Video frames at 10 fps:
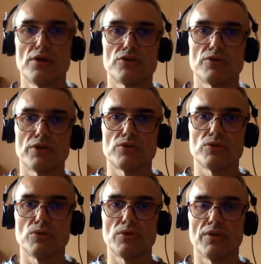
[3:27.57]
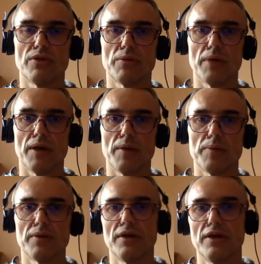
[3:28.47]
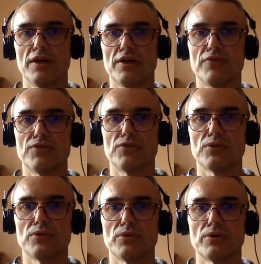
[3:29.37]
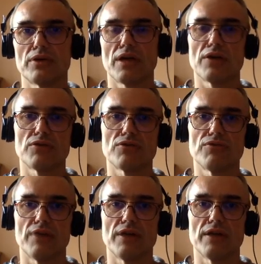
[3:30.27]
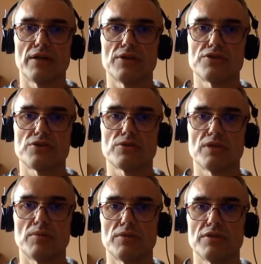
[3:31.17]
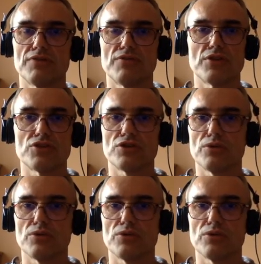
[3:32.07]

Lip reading: Try to Google them up. If you cannot find any suitable definition,